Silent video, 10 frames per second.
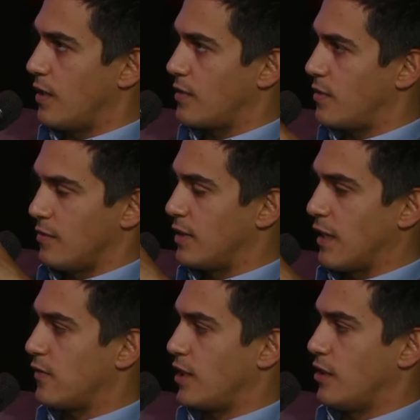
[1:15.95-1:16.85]
It's
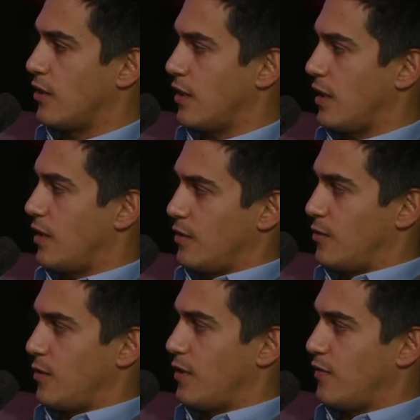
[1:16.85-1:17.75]
definitely not like a
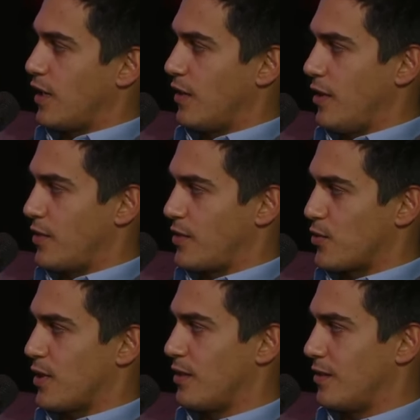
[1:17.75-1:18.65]
25 years
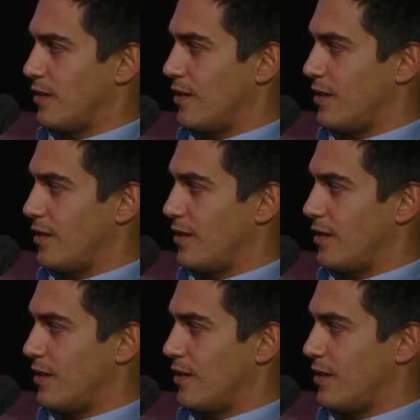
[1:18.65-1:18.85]
trend.